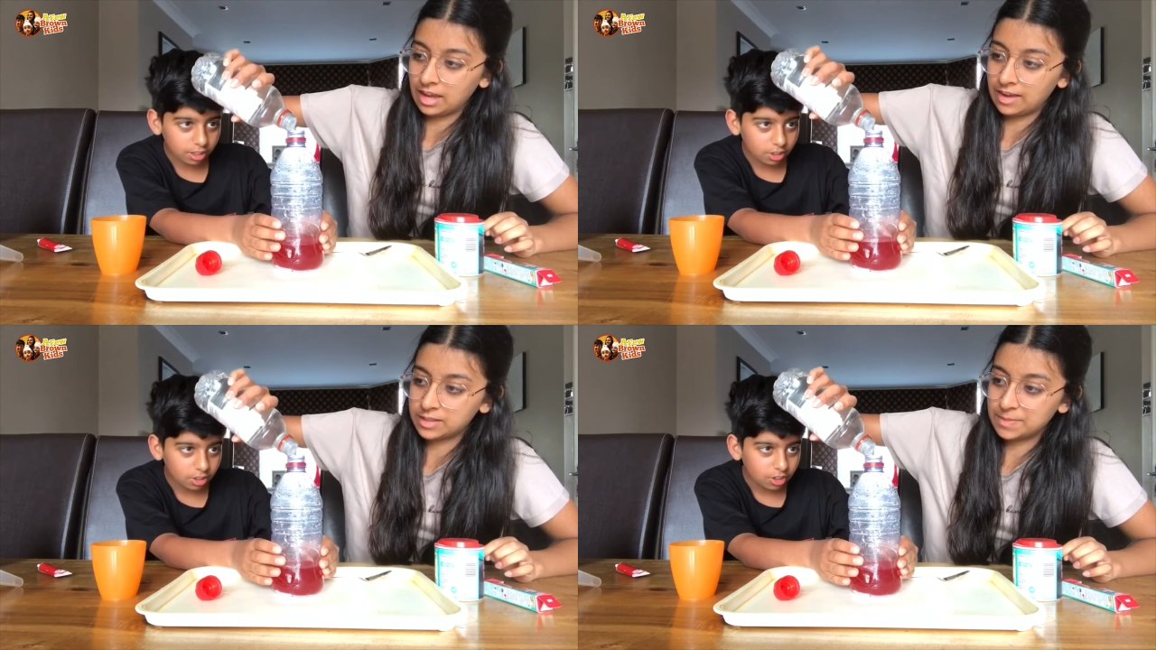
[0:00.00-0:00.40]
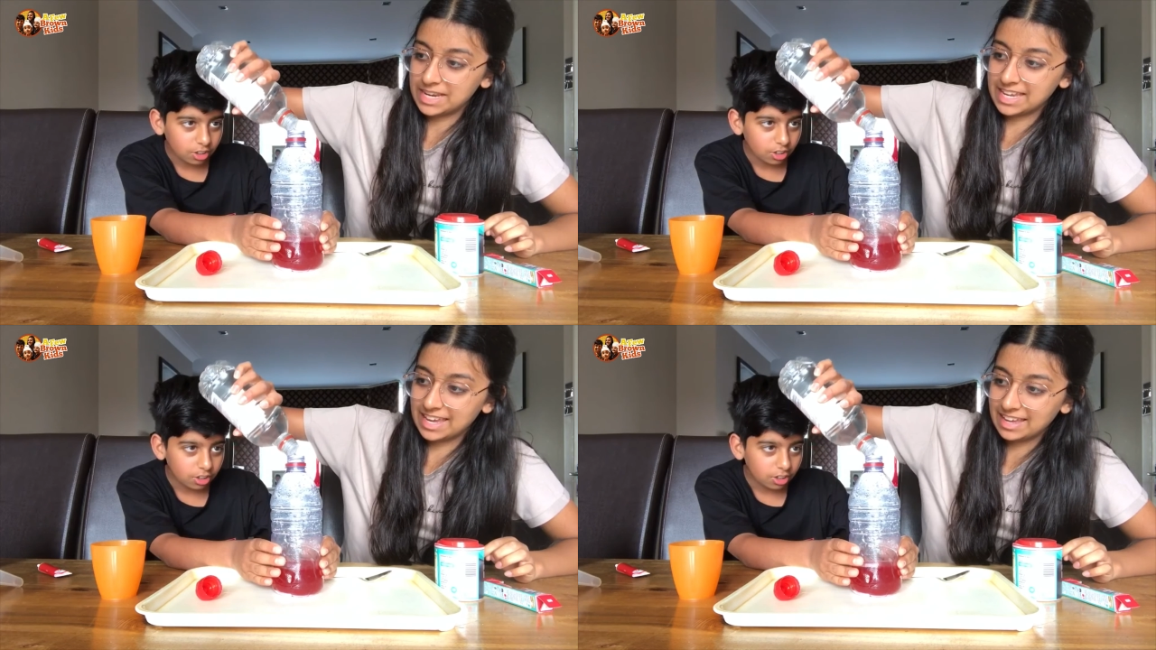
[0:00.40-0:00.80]
Speaker 1: I'm
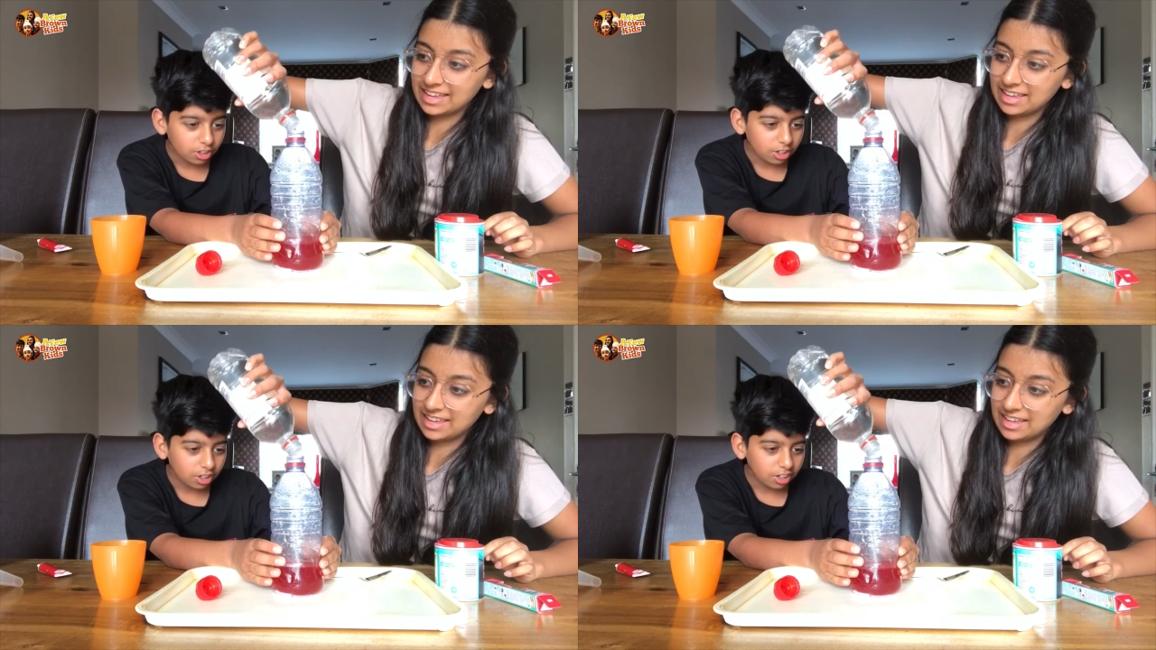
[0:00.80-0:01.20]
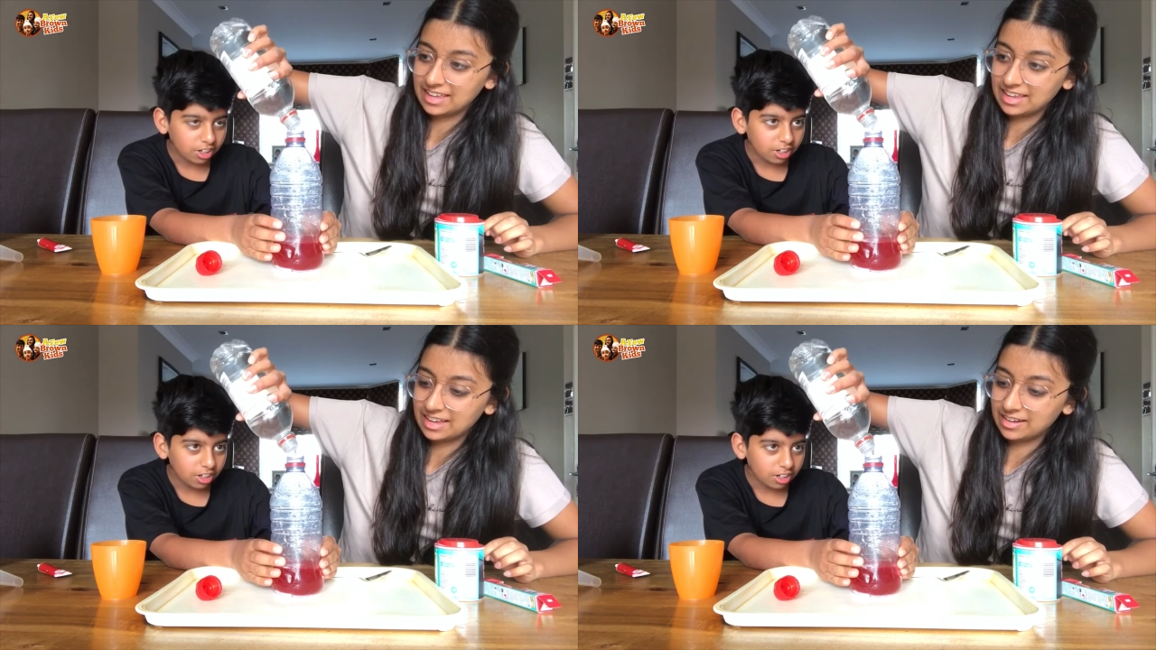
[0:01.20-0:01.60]
spilling it.
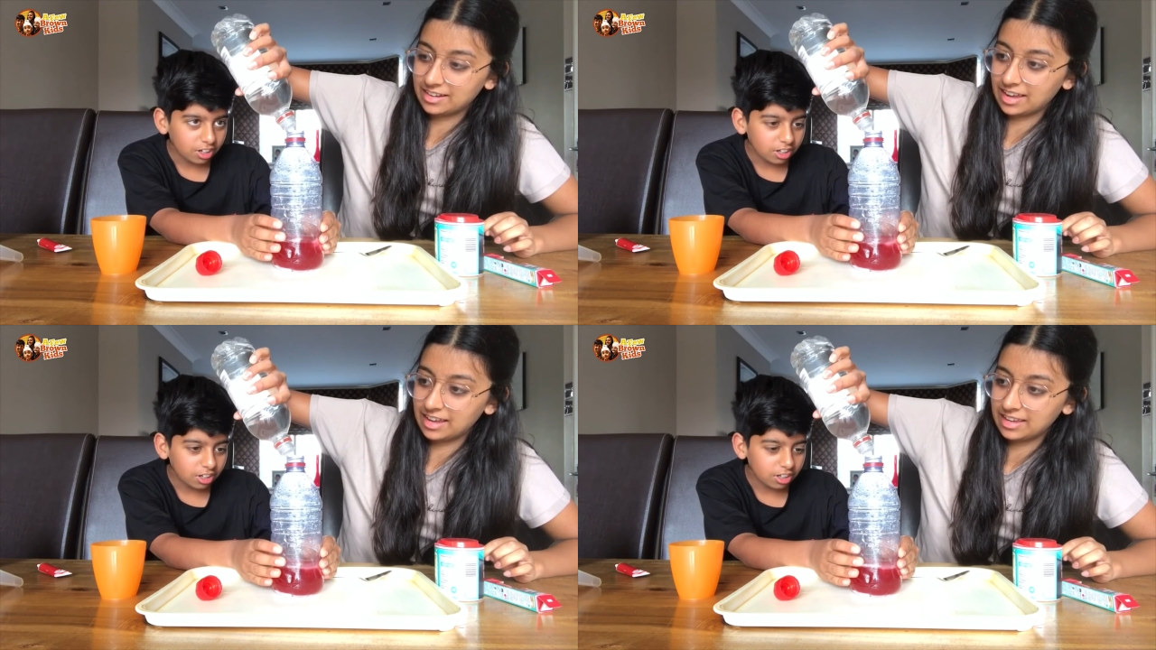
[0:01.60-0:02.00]
Okay.